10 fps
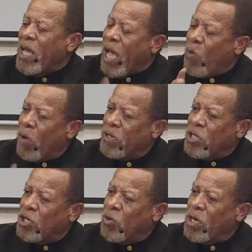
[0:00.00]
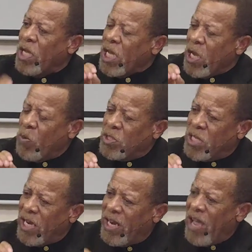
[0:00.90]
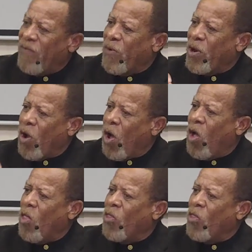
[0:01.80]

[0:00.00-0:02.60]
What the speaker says: And what was he doing? He was delivering all